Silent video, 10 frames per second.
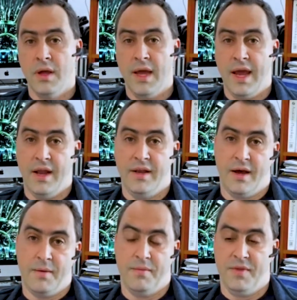And
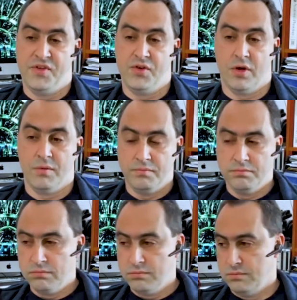this job
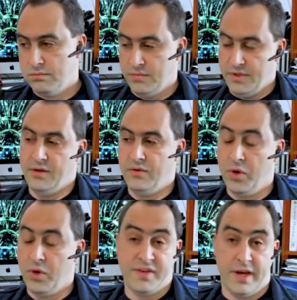
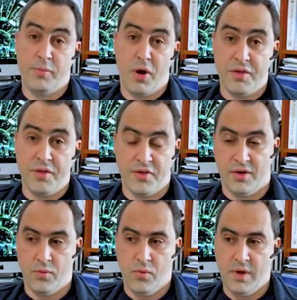would entail both. I
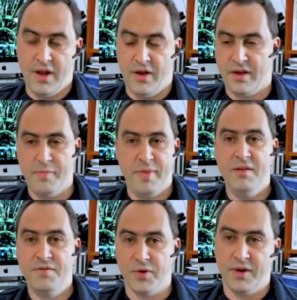thought, and I can get
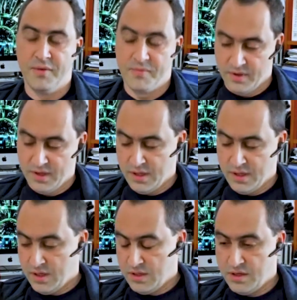paid for it.
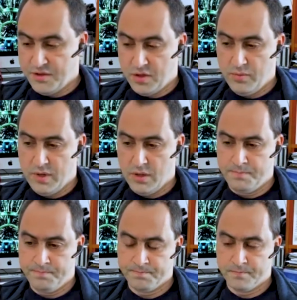So I thought, well,
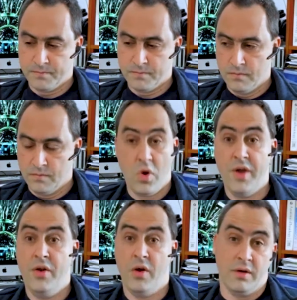why
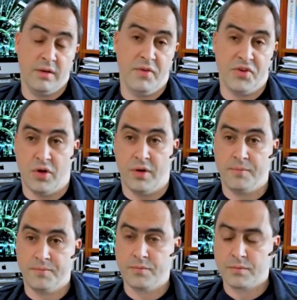not? Give it a shot.
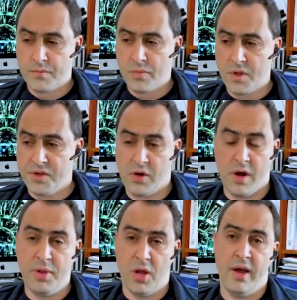So I
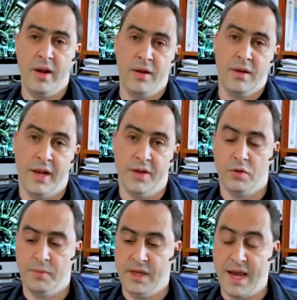applied, and it
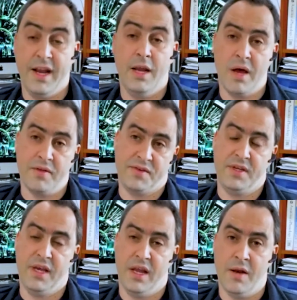took me 18 months
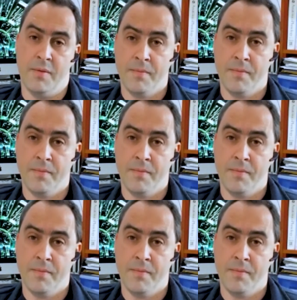to get in.